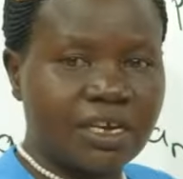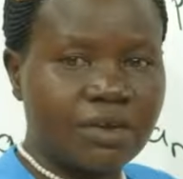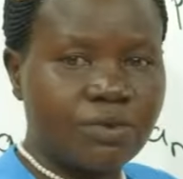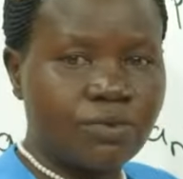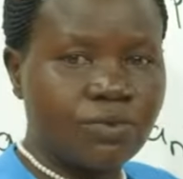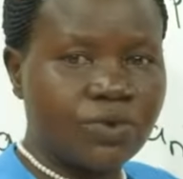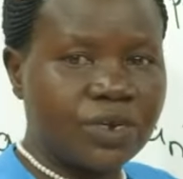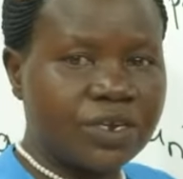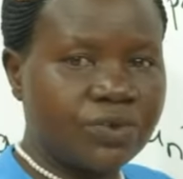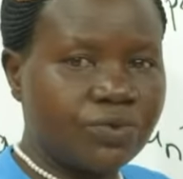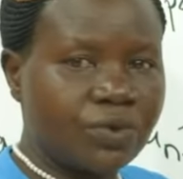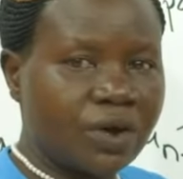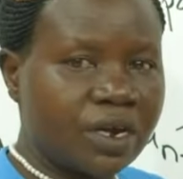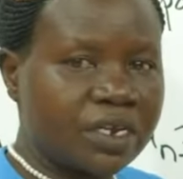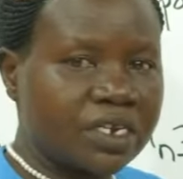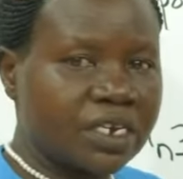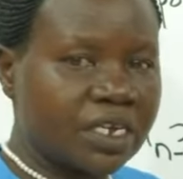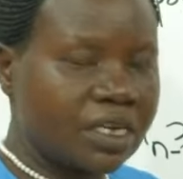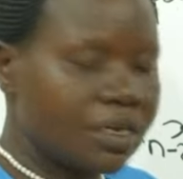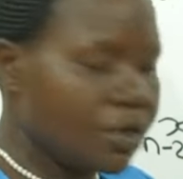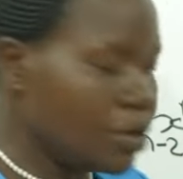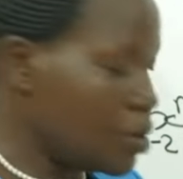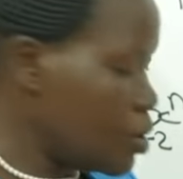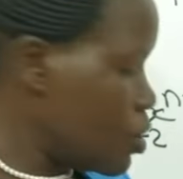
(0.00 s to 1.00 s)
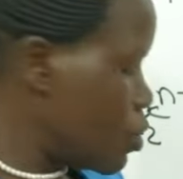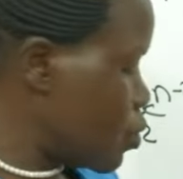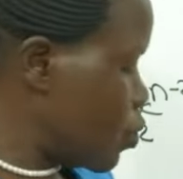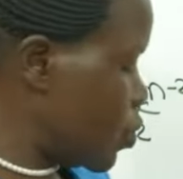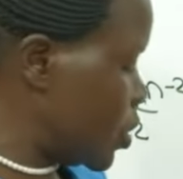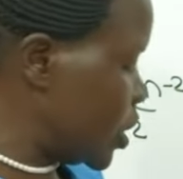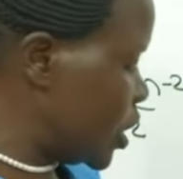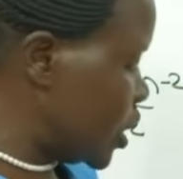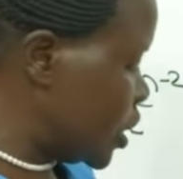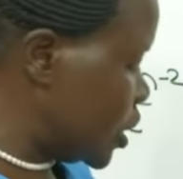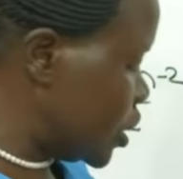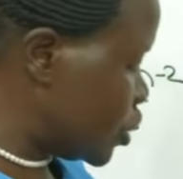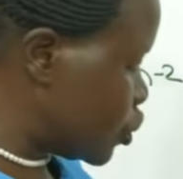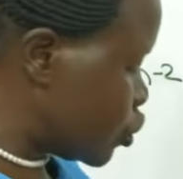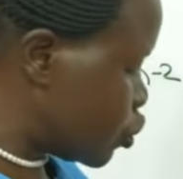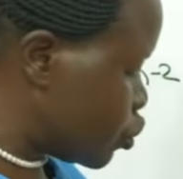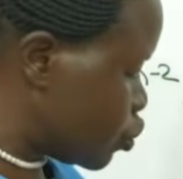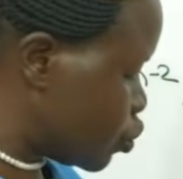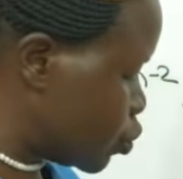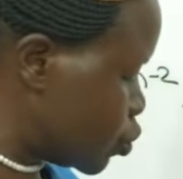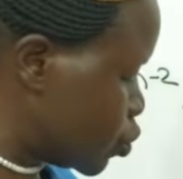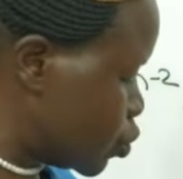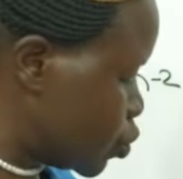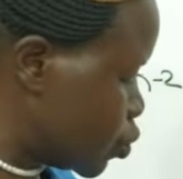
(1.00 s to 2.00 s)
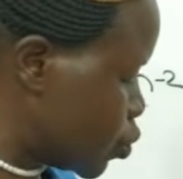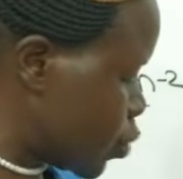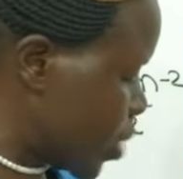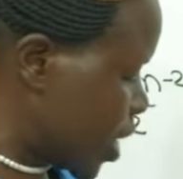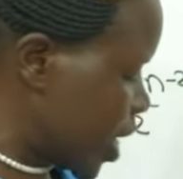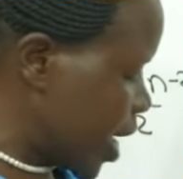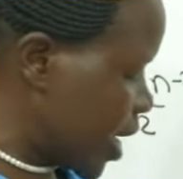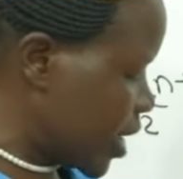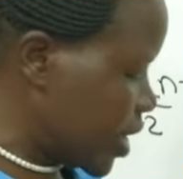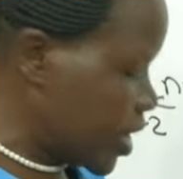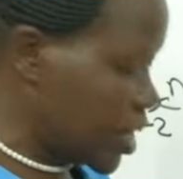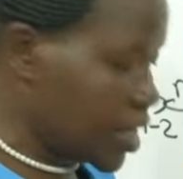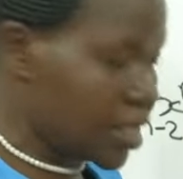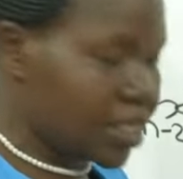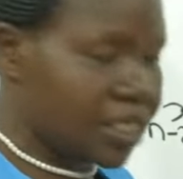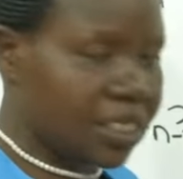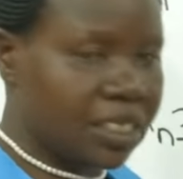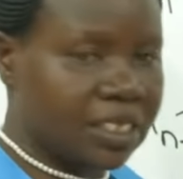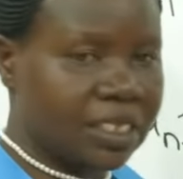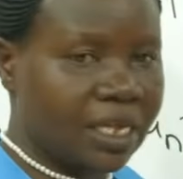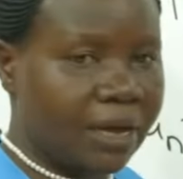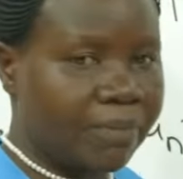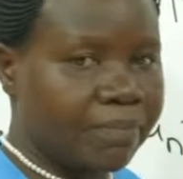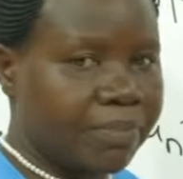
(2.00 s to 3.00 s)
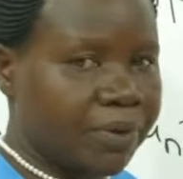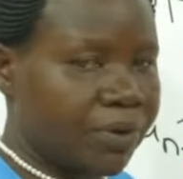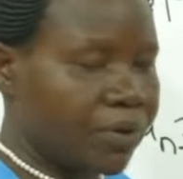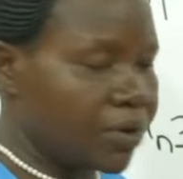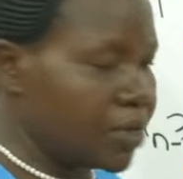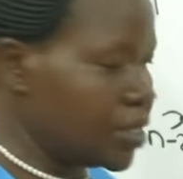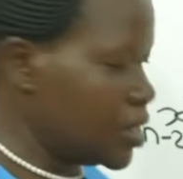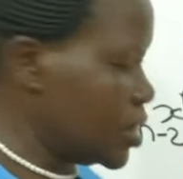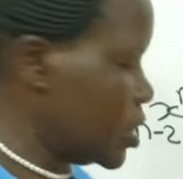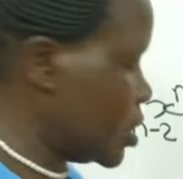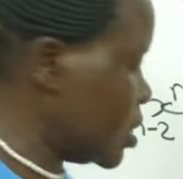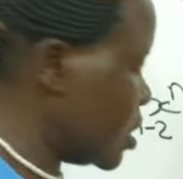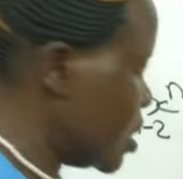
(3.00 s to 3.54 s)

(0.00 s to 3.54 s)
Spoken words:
with what? With the 2, where x is approaching.